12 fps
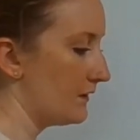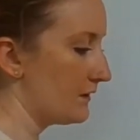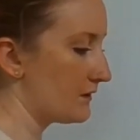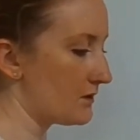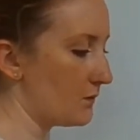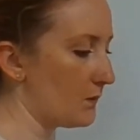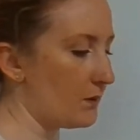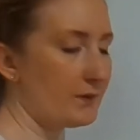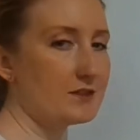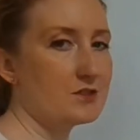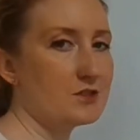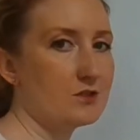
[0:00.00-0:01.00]
So what we
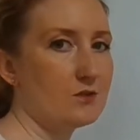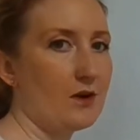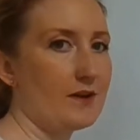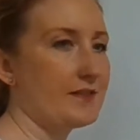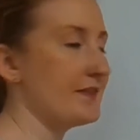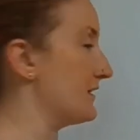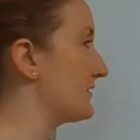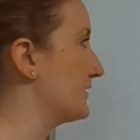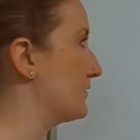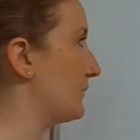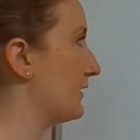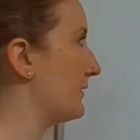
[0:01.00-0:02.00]
do on this is
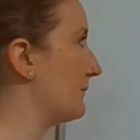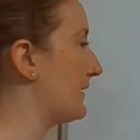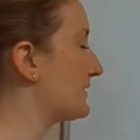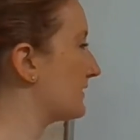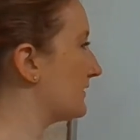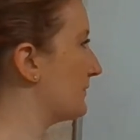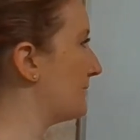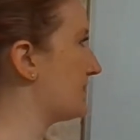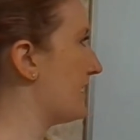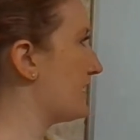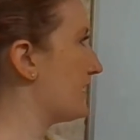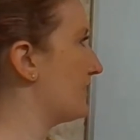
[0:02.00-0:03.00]
we're going to basically be
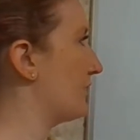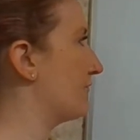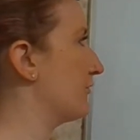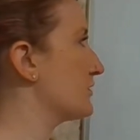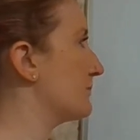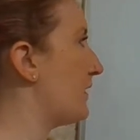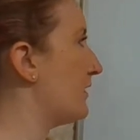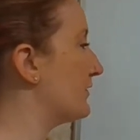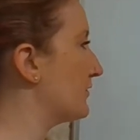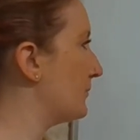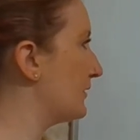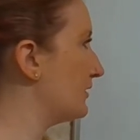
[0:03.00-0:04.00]
taking our first
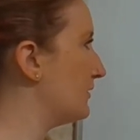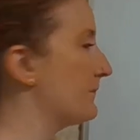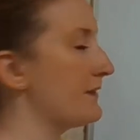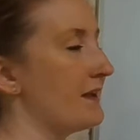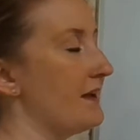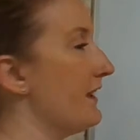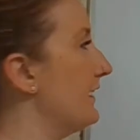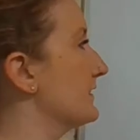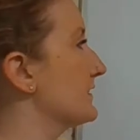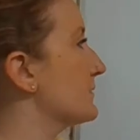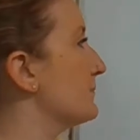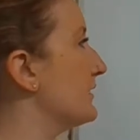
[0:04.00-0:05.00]
polynomial and
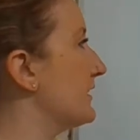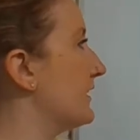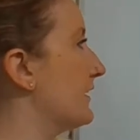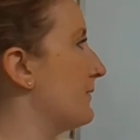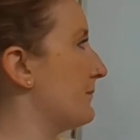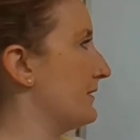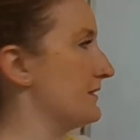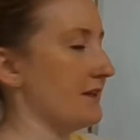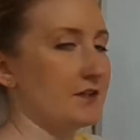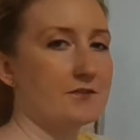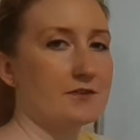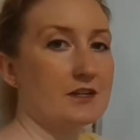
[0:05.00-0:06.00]
splitting it up into
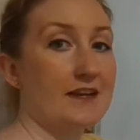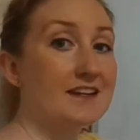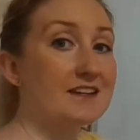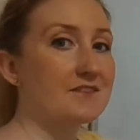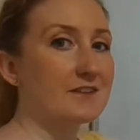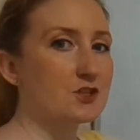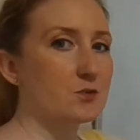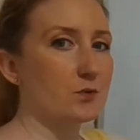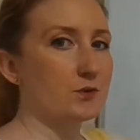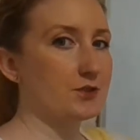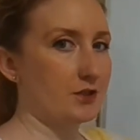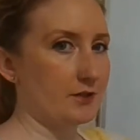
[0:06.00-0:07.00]
individual
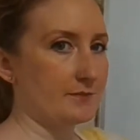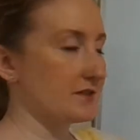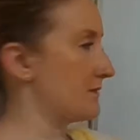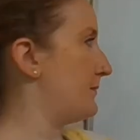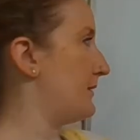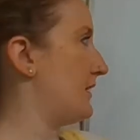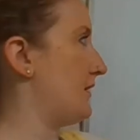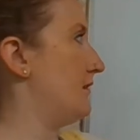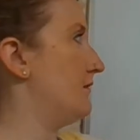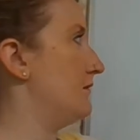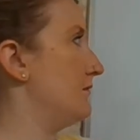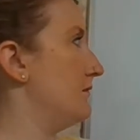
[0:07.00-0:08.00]
terms to be
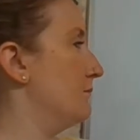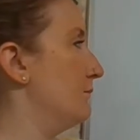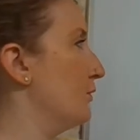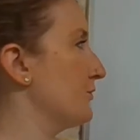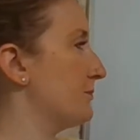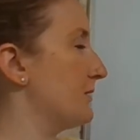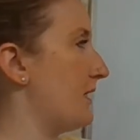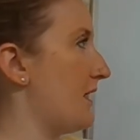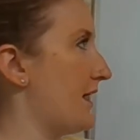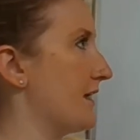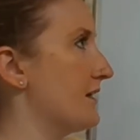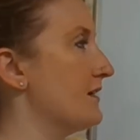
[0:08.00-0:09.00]

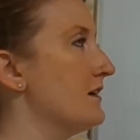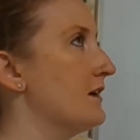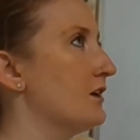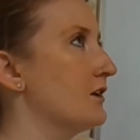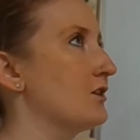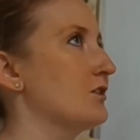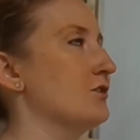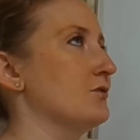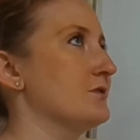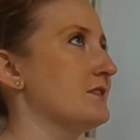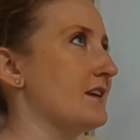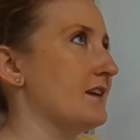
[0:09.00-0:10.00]
multiplied
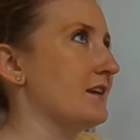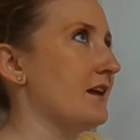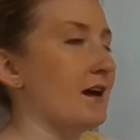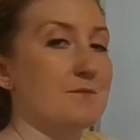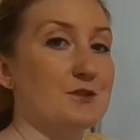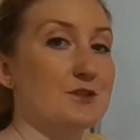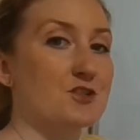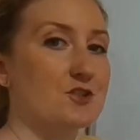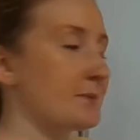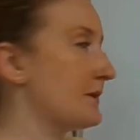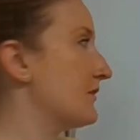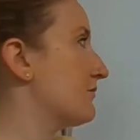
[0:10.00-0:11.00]
using the
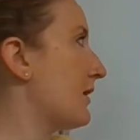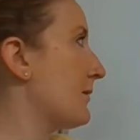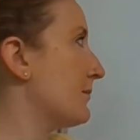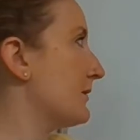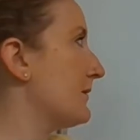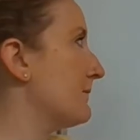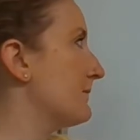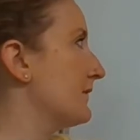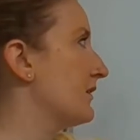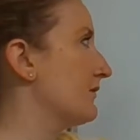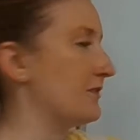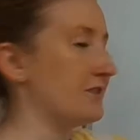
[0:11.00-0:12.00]
distributive property
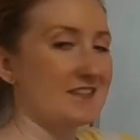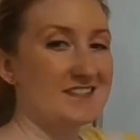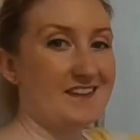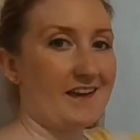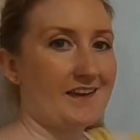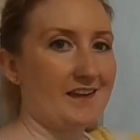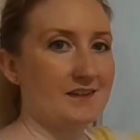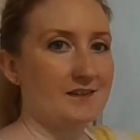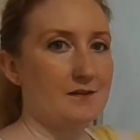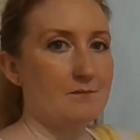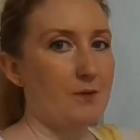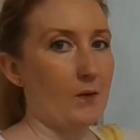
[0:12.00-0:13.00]
for the second
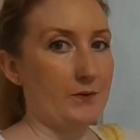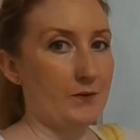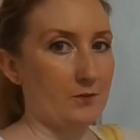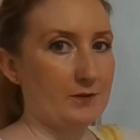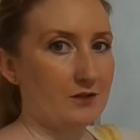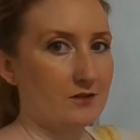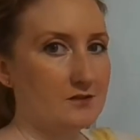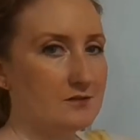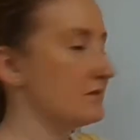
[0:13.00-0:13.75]
polynomial.